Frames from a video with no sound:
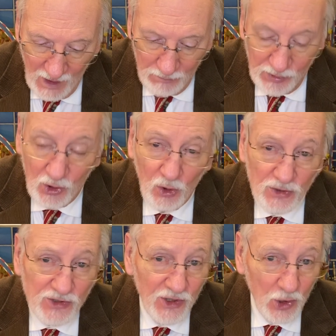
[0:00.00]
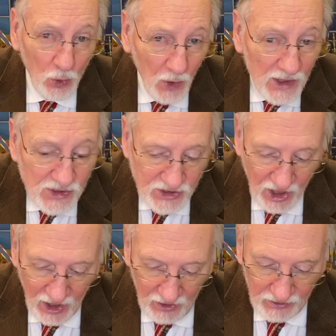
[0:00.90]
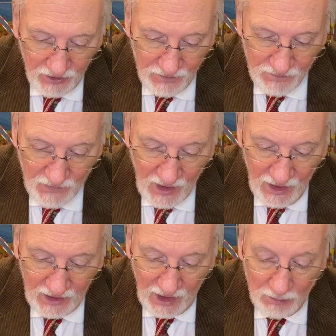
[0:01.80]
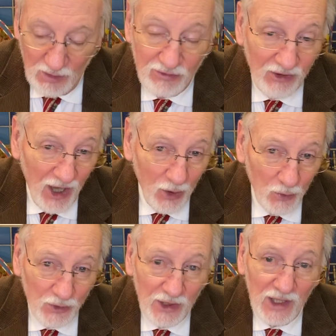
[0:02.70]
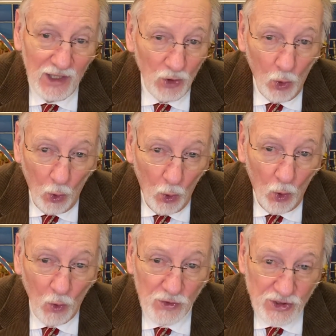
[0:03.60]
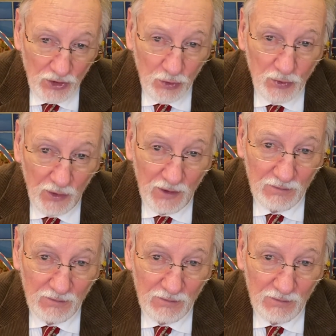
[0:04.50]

because the Christ child can be found in all children.